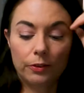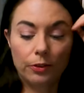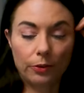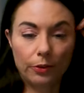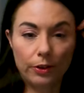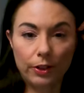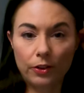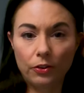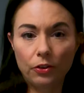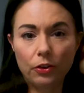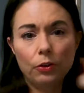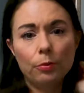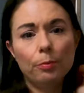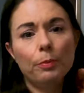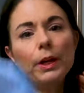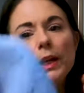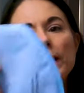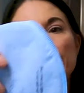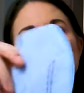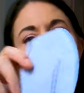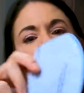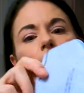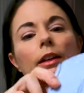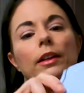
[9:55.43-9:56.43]
so this is
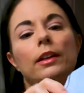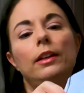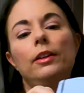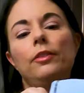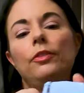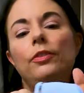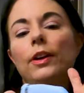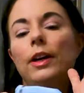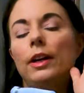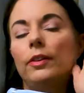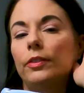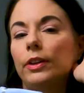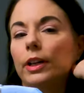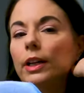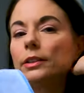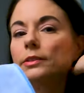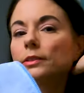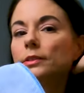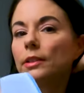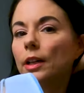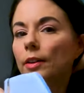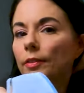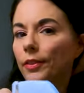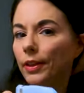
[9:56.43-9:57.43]
my N95 and I
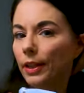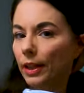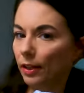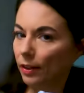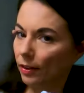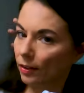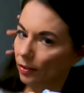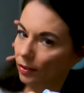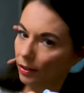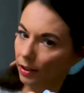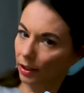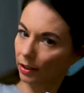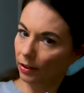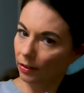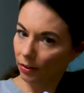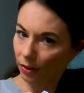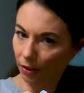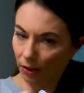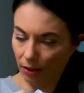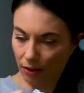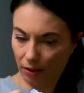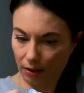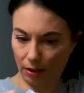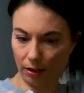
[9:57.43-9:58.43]
love these. These
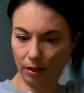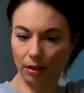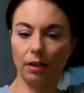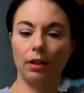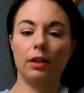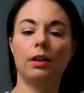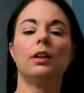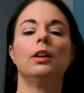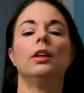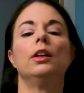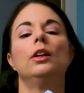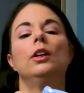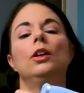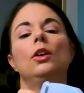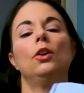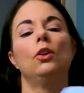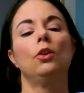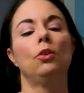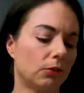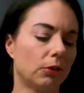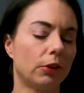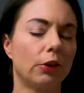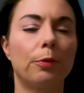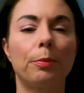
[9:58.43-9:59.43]
are
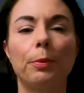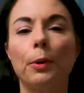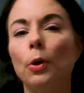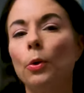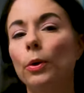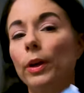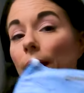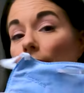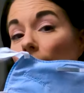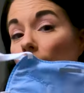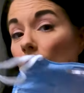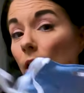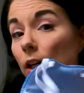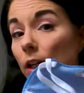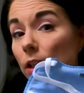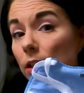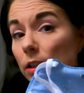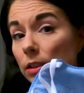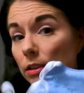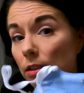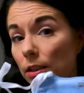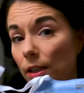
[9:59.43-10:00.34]
Respokare.